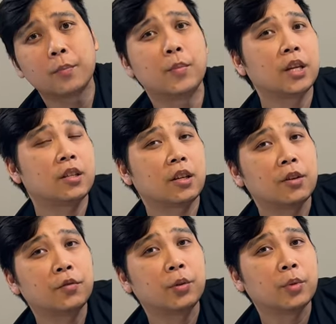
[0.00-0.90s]
basic
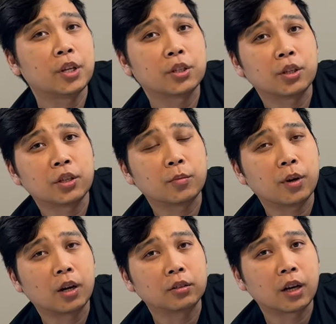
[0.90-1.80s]
information about